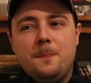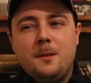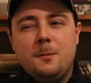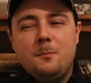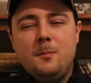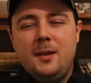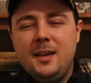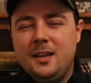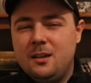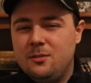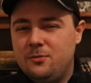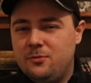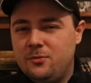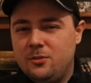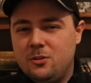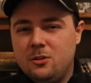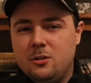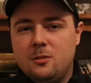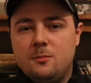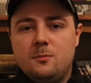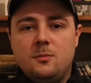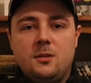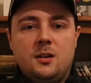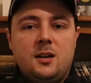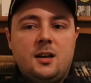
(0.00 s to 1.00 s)
make a
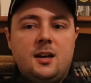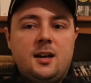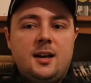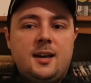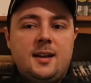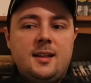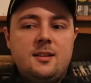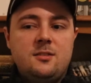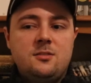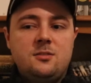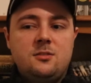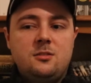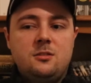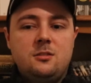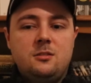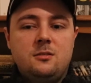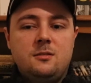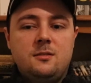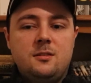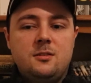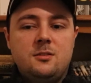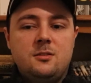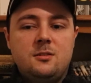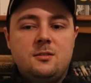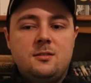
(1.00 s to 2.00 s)
film and it's too,
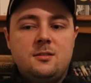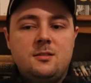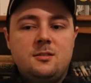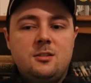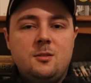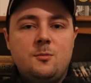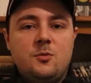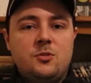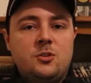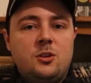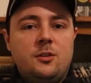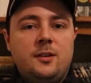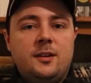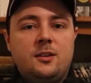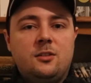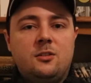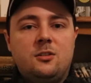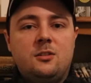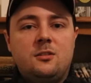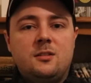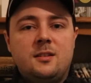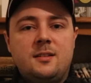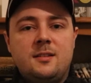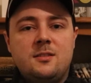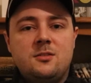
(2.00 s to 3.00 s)
there's so much going
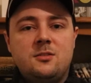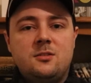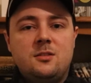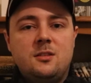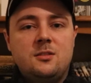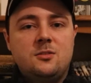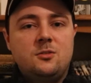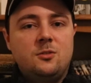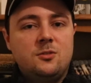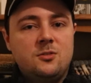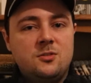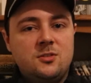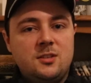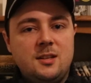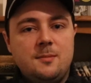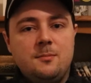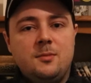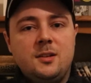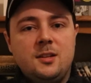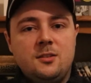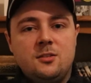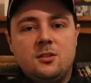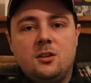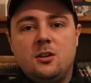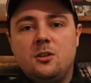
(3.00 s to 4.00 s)
on, and it's not
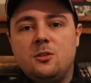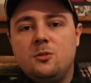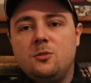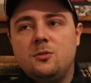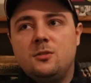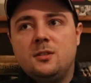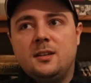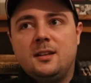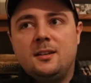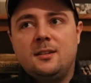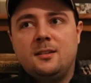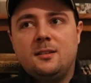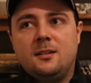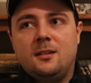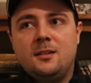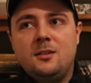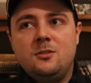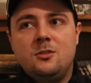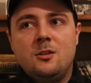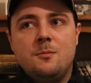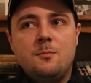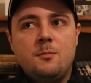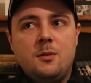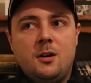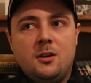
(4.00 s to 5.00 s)
simply told, and you
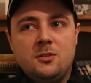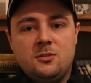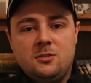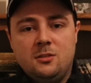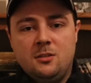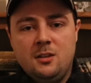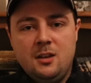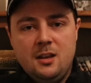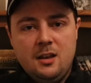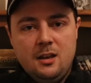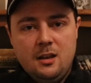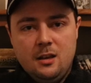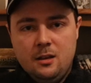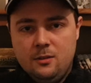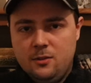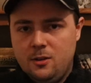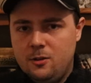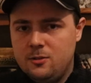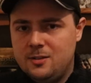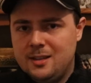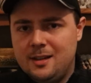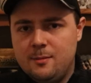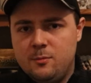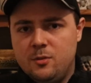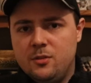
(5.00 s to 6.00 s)
don't master
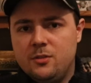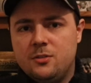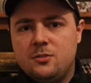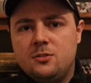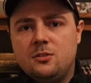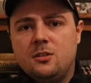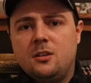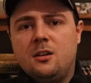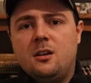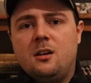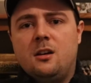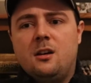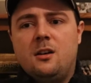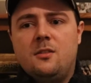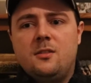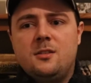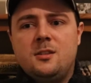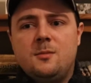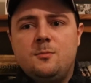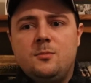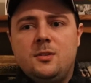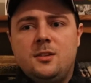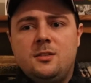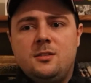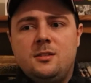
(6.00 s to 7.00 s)
those elements, the
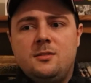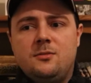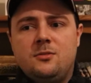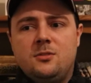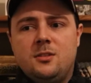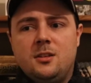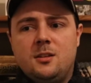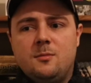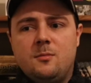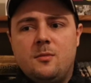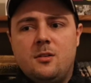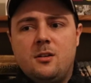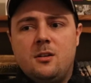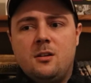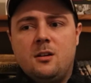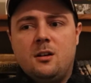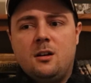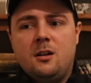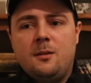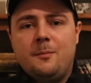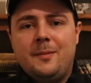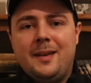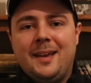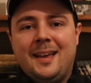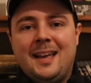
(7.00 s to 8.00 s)
simplicity of cinema,
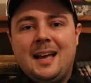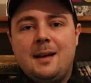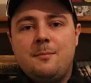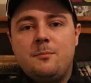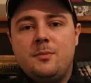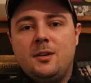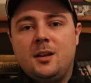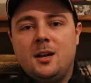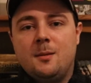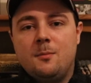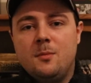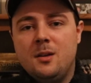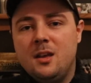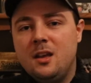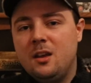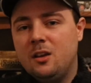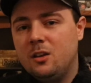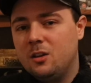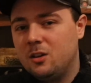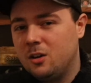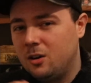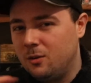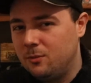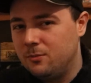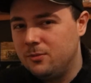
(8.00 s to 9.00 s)
it can become
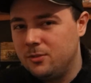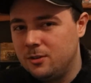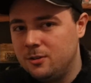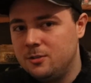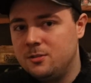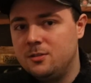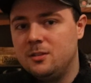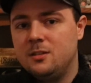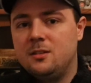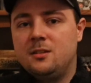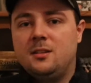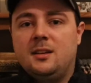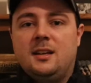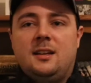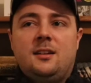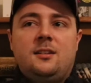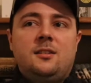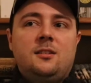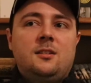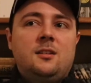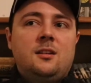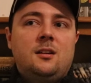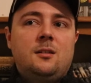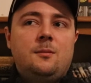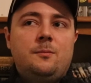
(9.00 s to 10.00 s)
convoluted, and
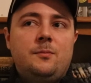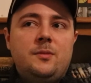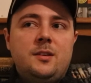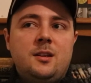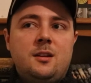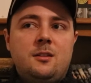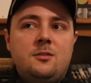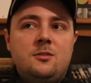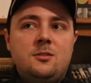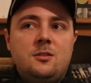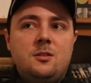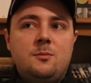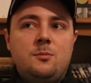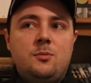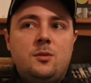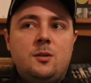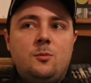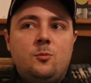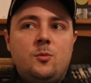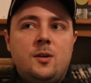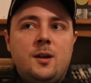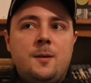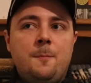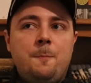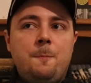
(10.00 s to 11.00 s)
you know, to the point
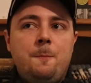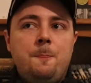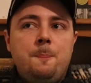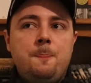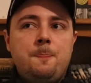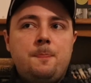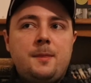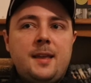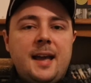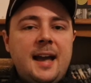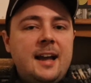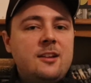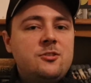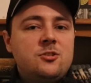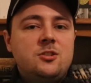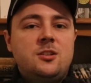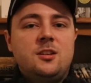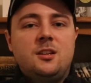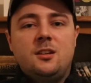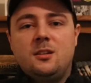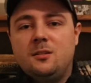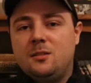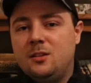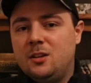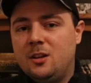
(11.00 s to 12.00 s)
where
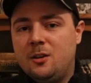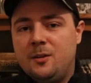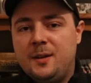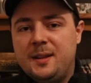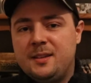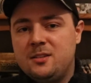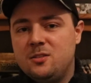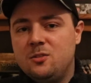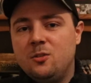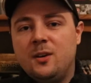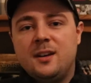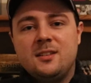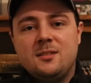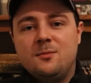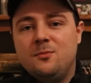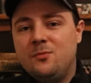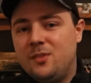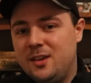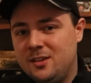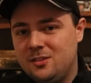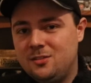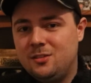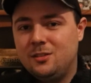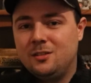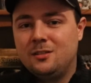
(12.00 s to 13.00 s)
actually, you know, it's not as
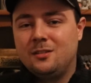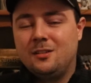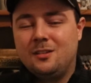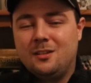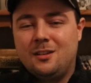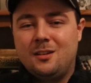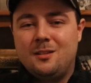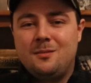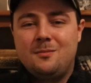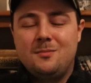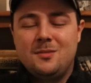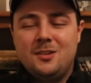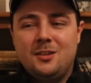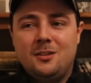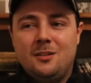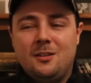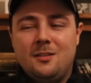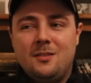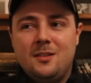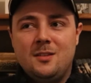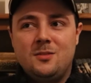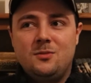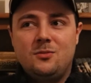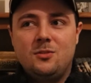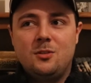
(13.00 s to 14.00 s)
investing. You know,
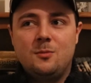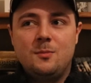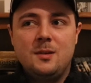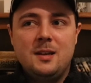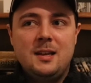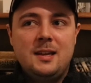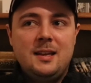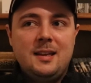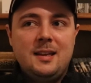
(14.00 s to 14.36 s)
this film